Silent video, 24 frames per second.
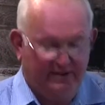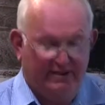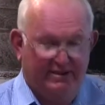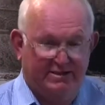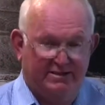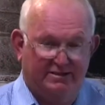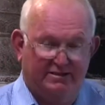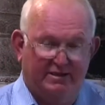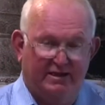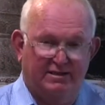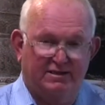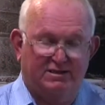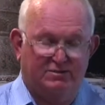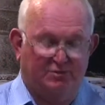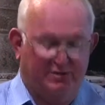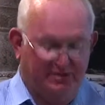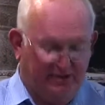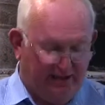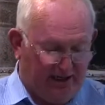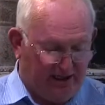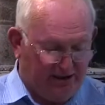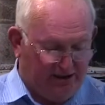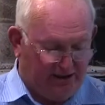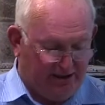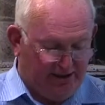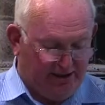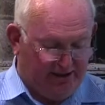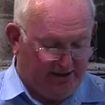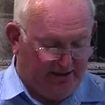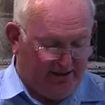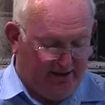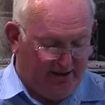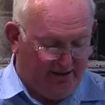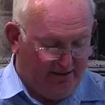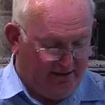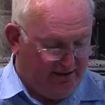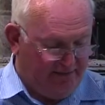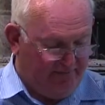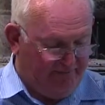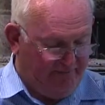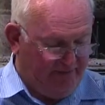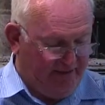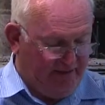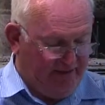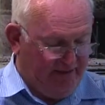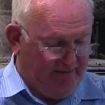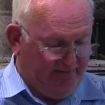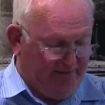His sentence was actually death,
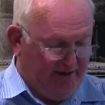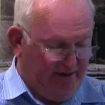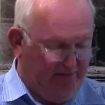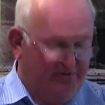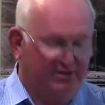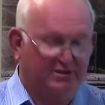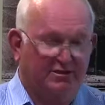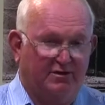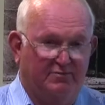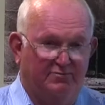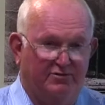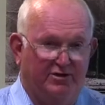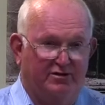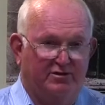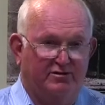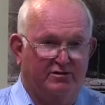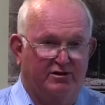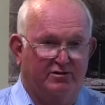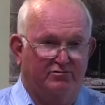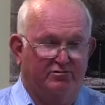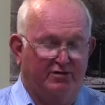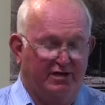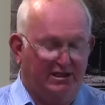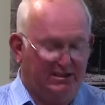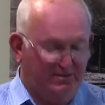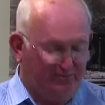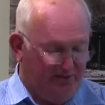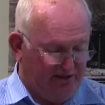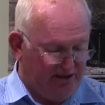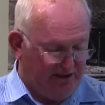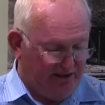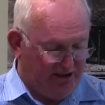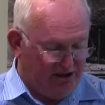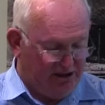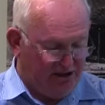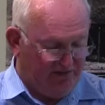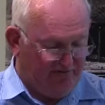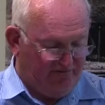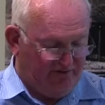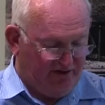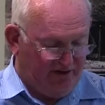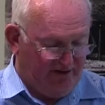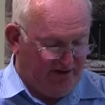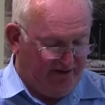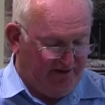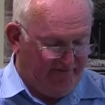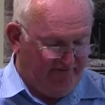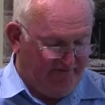but it was commuted to transportation for
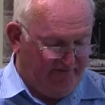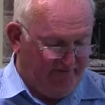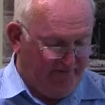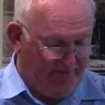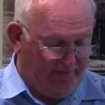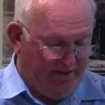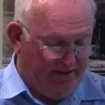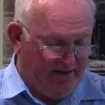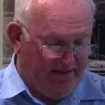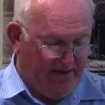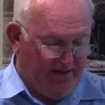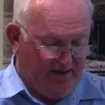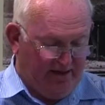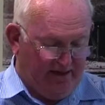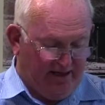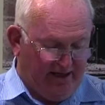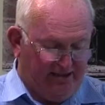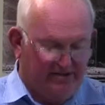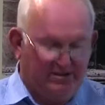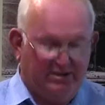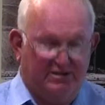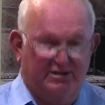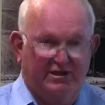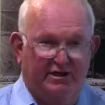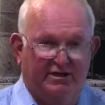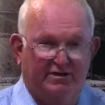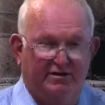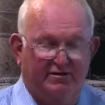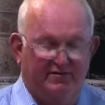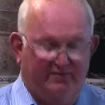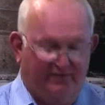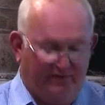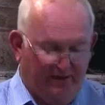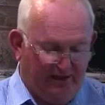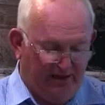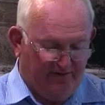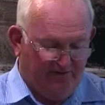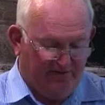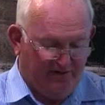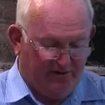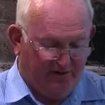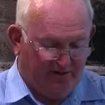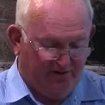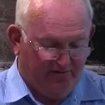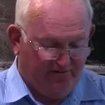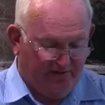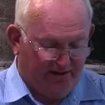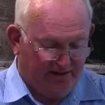life. And as a ticket of leave
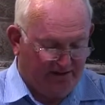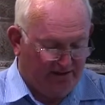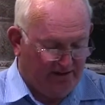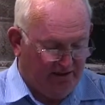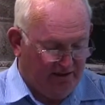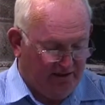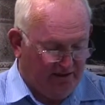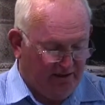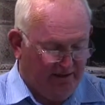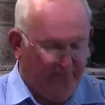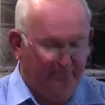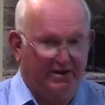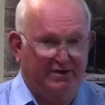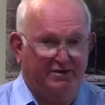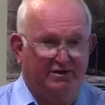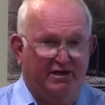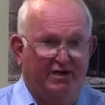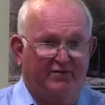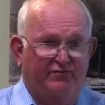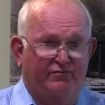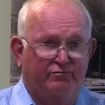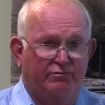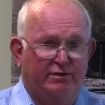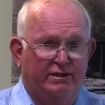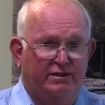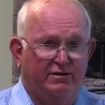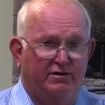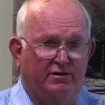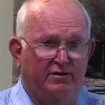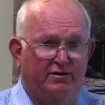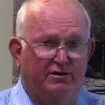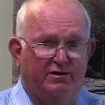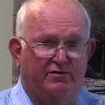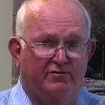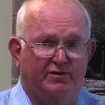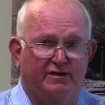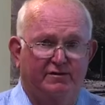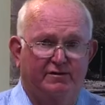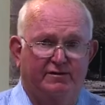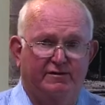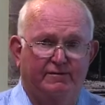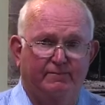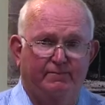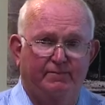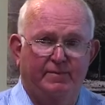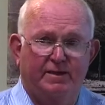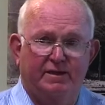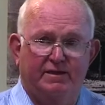convict, that meant that if he returned to
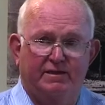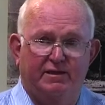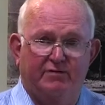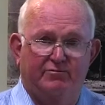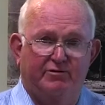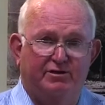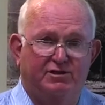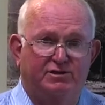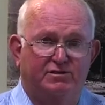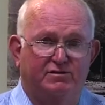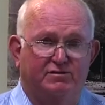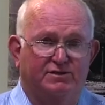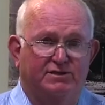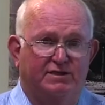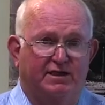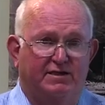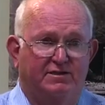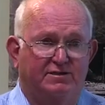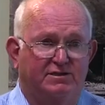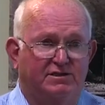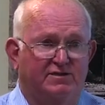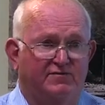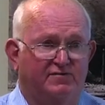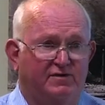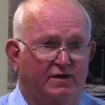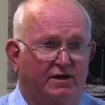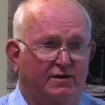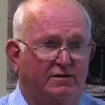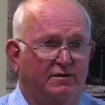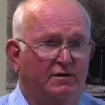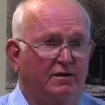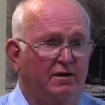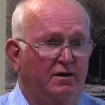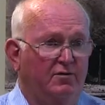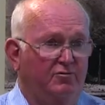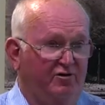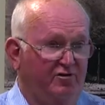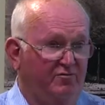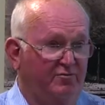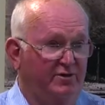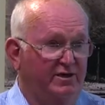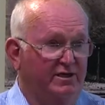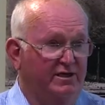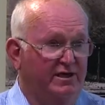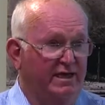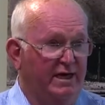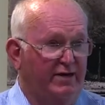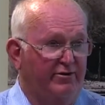England, the original sentence of death would have
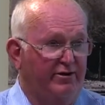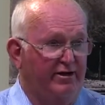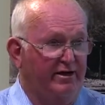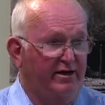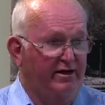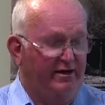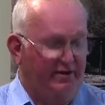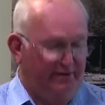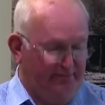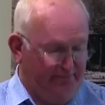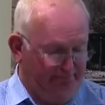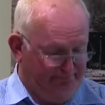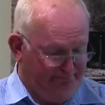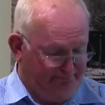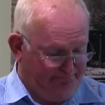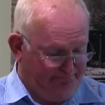been carried out.